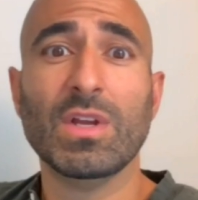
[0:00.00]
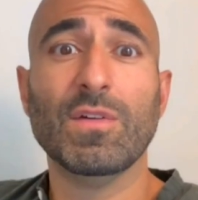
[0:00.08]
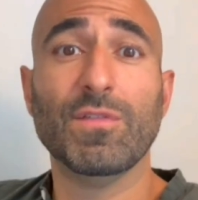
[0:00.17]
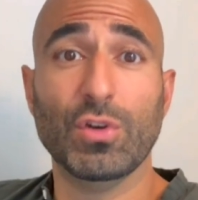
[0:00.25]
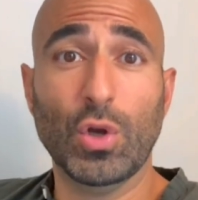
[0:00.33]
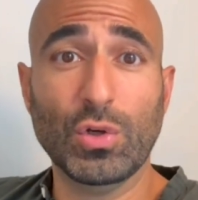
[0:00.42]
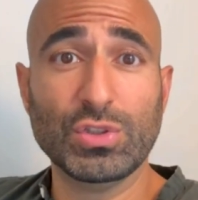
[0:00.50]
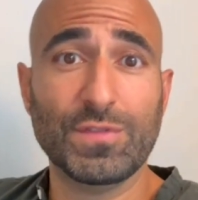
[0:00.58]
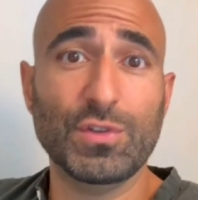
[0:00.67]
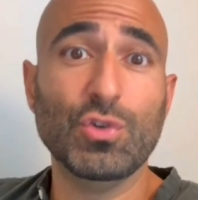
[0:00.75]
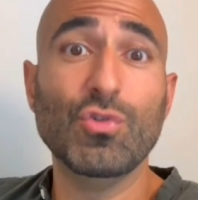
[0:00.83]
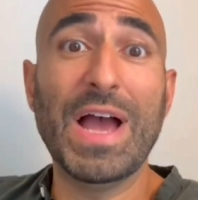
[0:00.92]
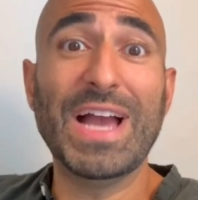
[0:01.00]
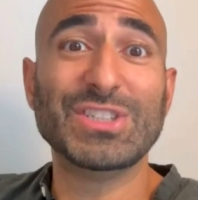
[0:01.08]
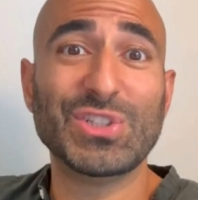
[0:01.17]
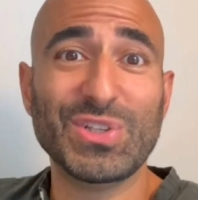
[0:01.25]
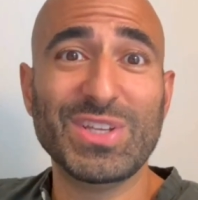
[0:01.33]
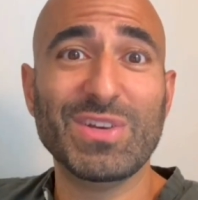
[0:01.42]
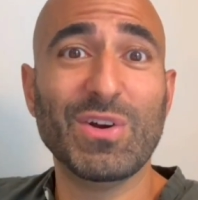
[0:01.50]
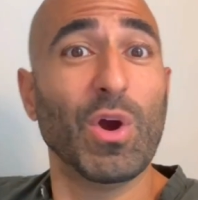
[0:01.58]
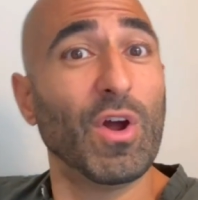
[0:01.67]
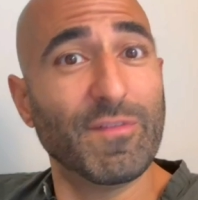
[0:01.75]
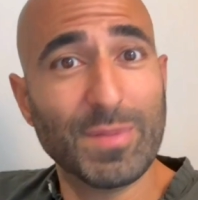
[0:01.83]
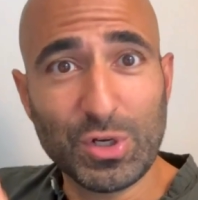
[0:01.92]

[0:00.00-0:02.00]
For those of you who actually have been